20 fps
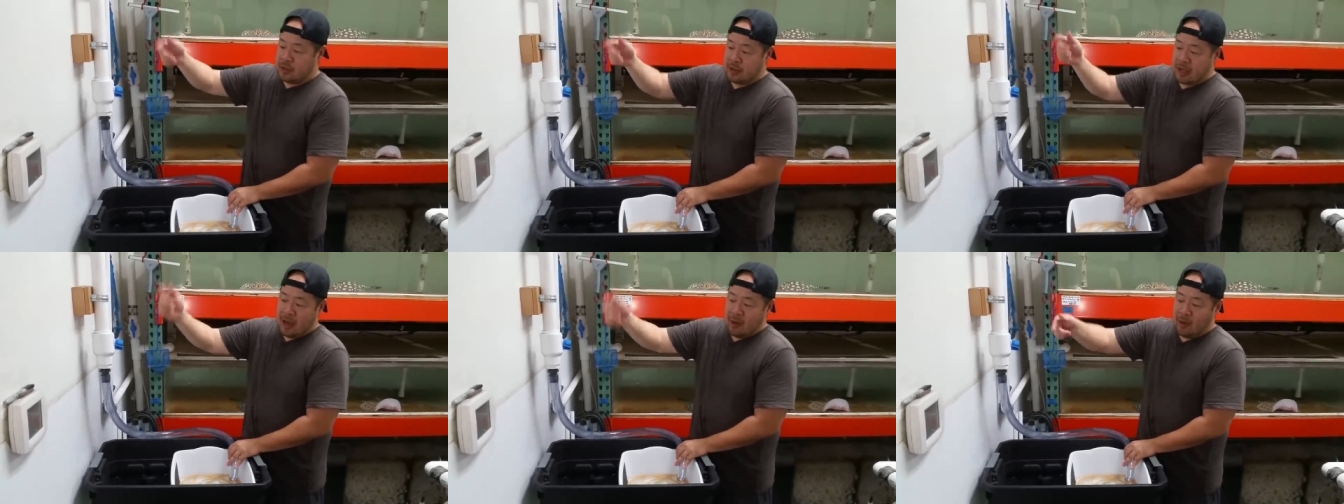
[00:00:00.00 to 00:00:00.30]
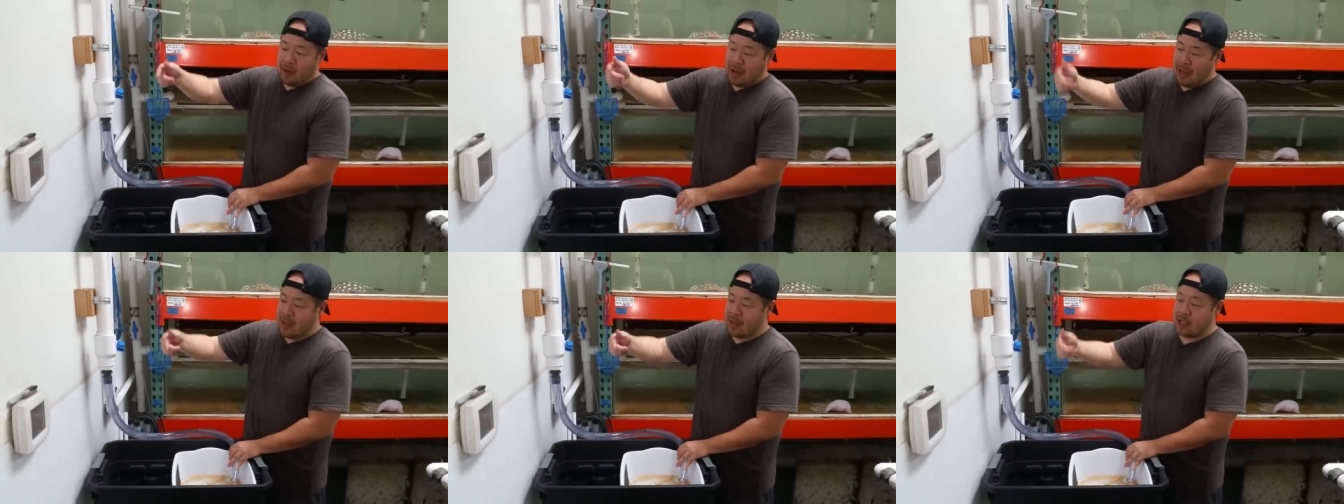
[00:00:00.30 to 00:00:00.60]
that
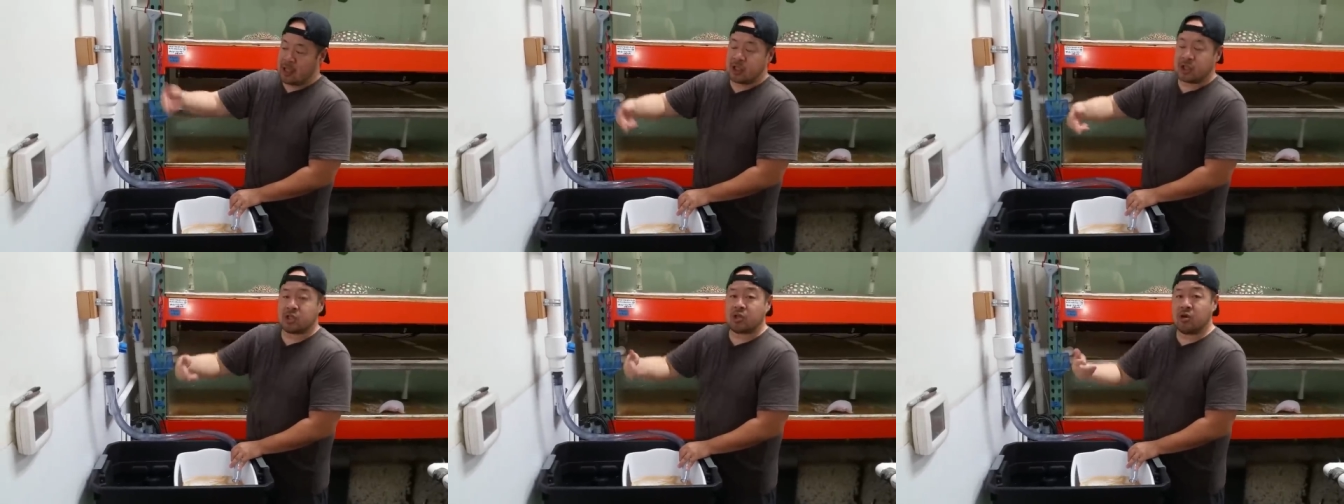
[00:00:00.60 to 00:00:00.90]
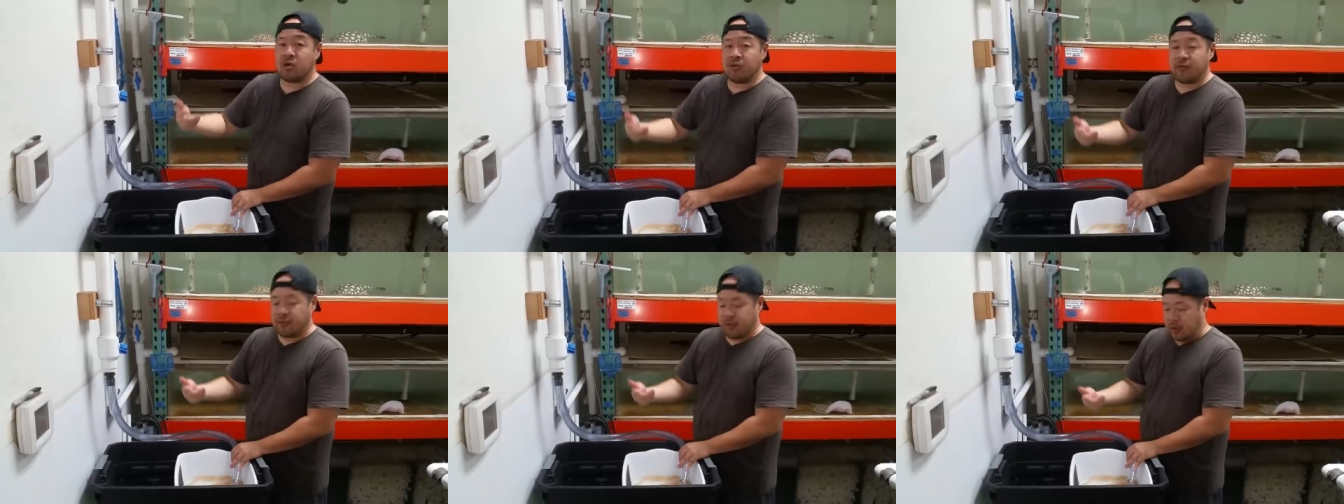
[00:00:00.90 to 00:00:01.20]
way I can
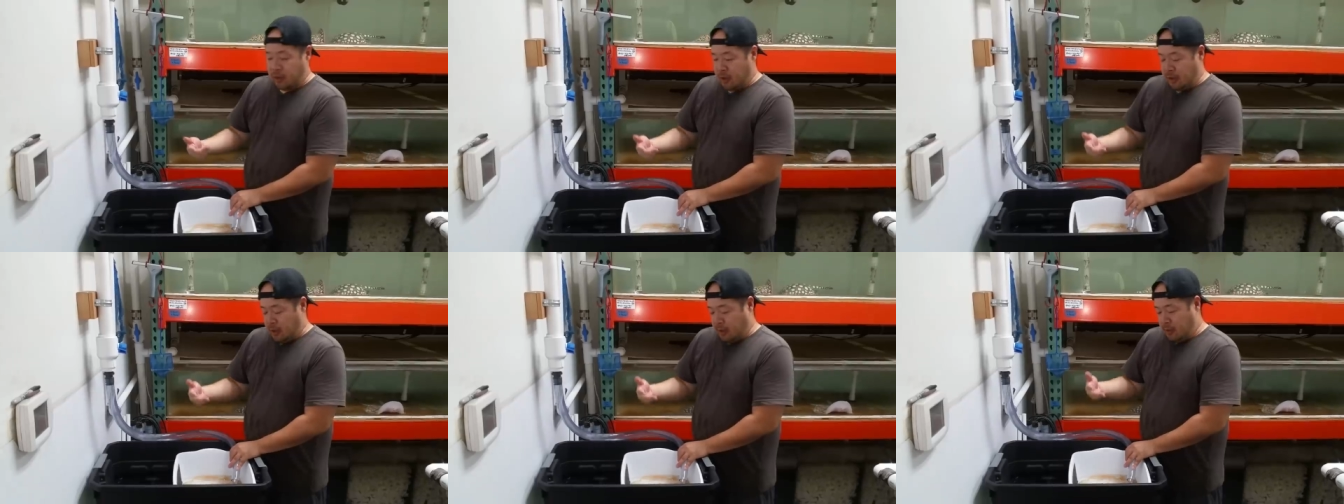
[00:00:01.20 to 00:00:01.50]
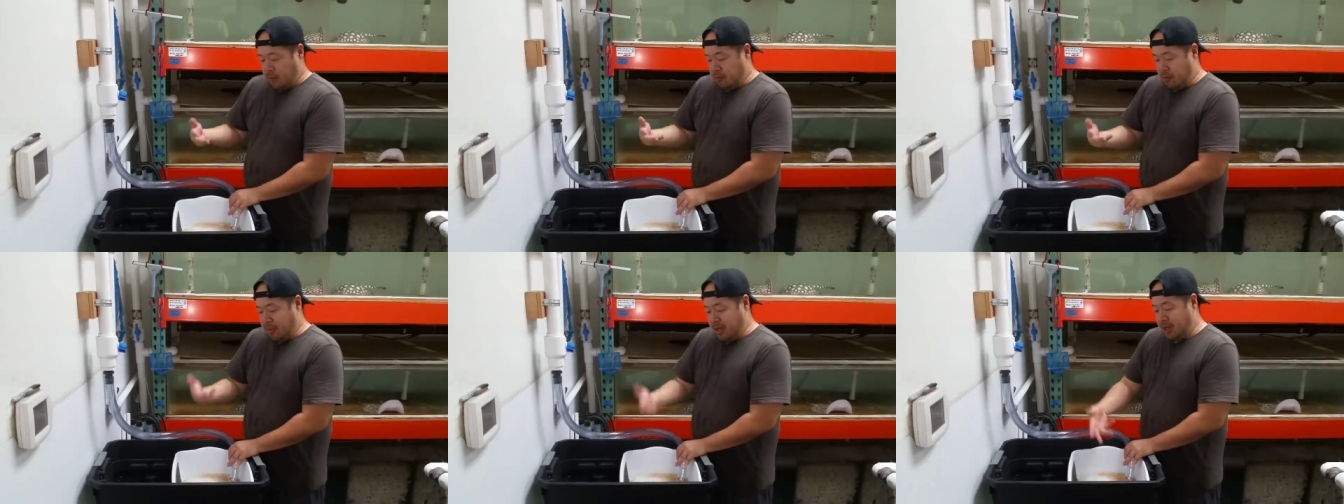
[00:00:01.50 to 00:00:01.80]
serve
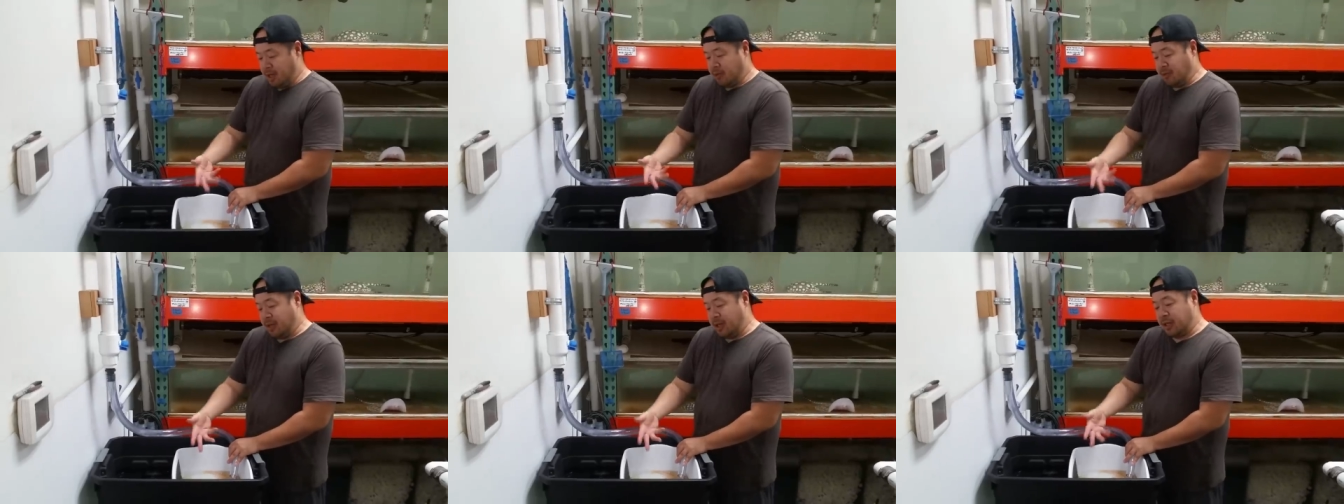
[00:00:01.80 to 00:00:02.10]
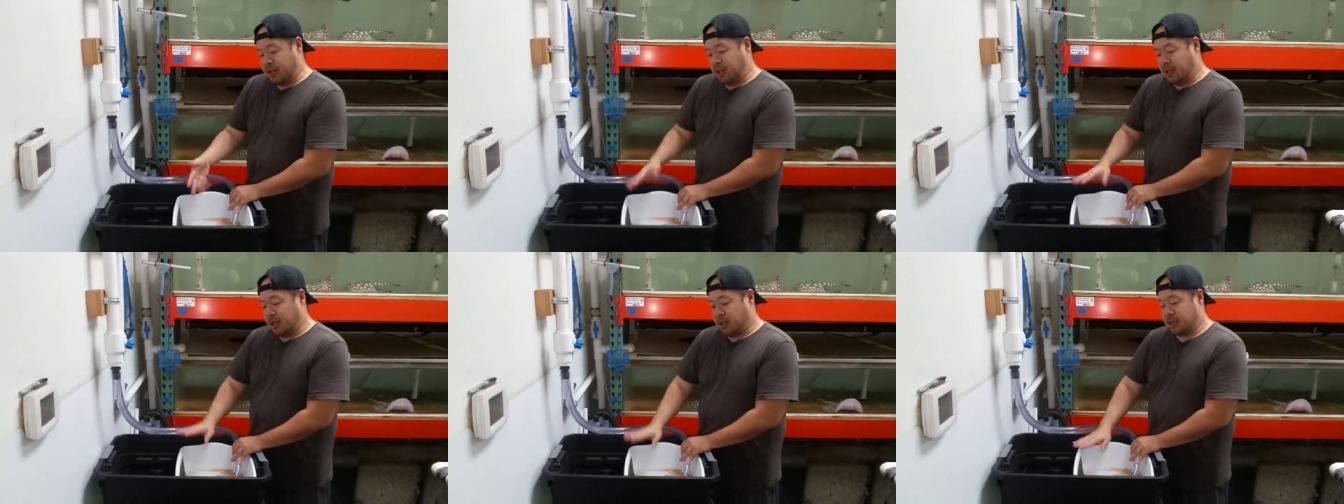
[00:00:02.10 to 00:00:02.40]
many
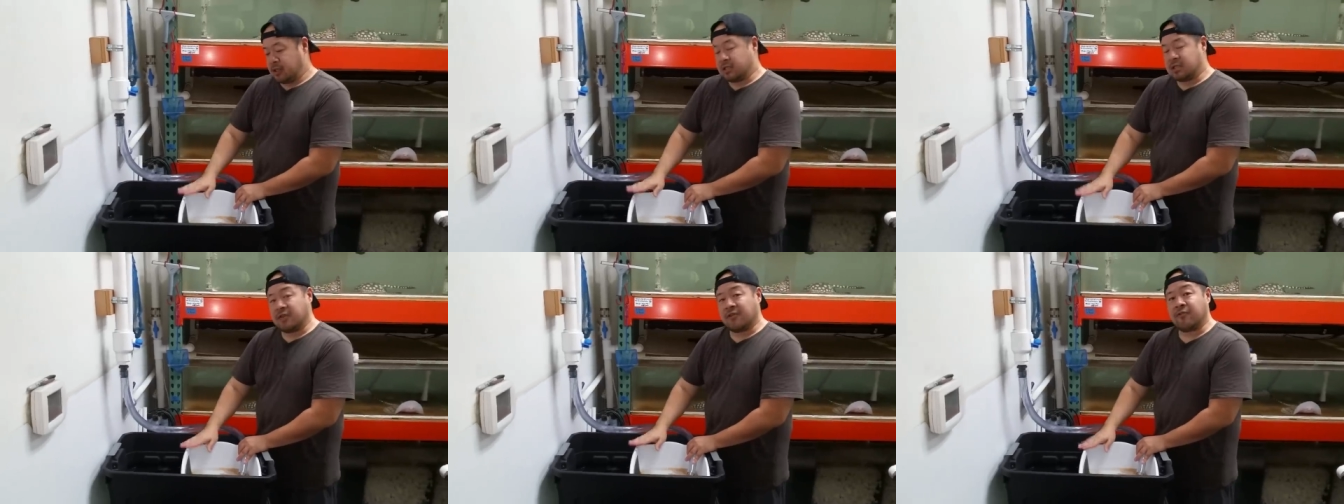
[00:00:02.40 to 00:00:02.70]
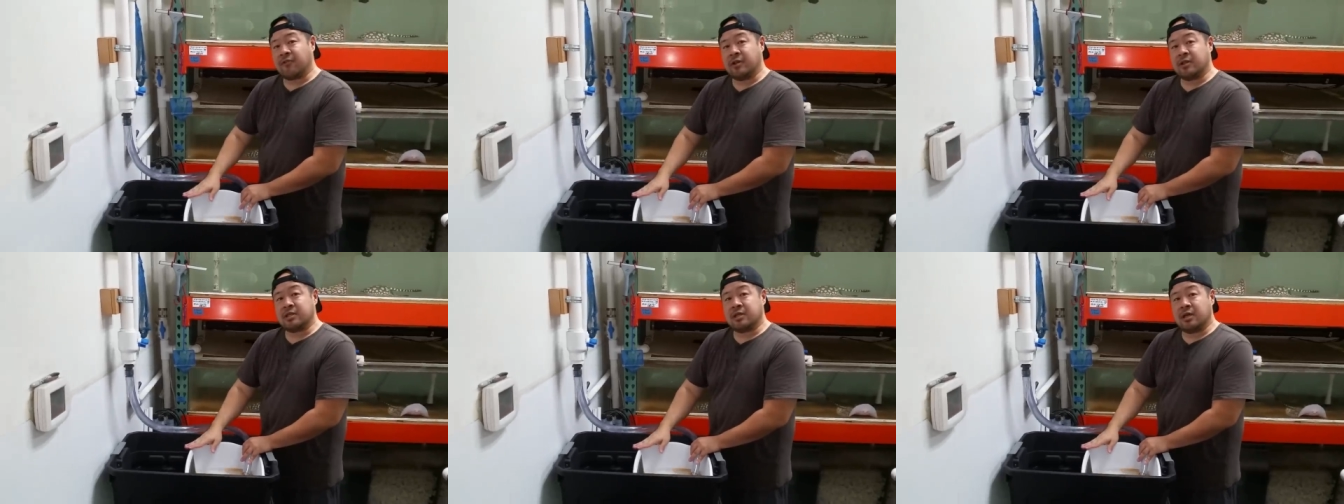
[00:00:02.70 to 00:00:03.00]
many
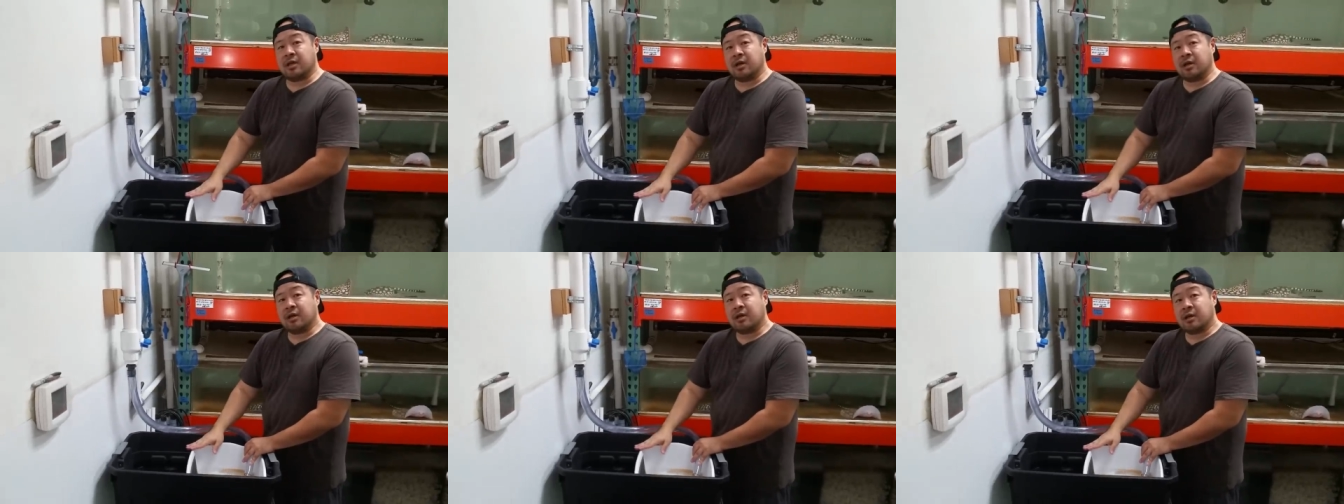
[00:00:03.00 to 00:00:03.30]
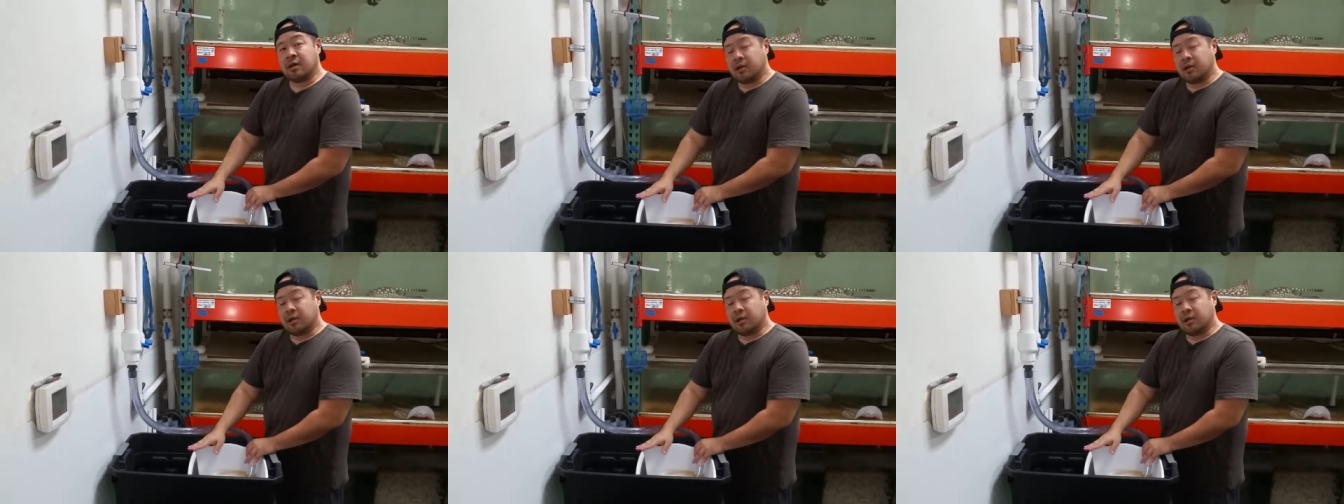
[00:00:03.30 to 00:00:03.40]
different uh,